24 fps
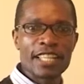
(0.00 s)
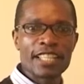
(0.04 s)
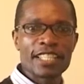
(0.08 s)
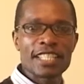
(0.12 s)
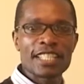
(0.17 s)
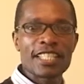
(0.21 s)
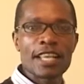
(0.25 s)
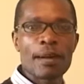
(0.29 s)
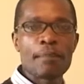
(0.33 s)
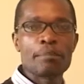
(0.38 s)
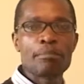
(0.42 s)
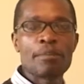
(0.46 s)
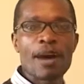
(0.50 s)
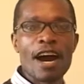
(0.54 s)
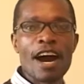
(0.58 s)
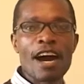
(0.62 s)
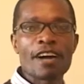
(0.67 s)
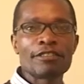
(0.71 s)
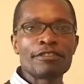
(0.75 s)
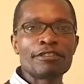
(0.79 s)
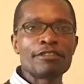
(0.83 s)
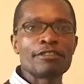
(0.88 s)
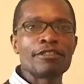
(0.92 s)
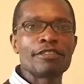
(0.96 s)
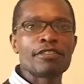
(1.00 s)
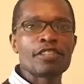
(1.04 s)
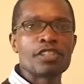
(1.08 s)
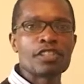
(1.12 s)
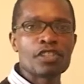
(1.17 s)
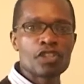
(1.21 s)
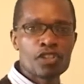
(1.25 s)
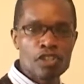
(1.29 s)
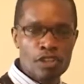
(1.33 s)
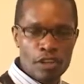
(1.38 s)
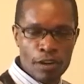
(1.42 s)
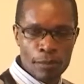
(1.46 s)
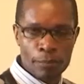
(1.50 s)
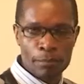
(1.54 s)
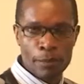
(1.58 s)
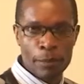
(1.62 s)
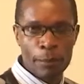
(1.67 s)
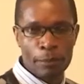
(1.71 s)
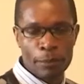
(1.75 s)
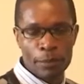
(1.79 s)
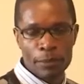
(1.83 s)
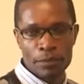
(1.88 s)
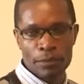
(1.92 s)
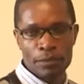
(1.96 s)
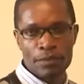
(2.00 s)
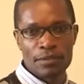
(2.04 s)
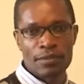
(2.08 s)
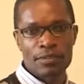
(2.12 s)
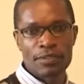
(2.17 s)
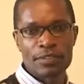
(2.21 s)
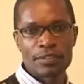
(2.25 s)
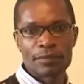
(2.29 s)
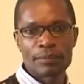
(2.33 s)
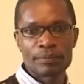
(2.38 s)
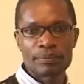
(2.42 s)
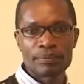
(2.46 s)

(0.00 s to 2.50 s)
that is above tropopause.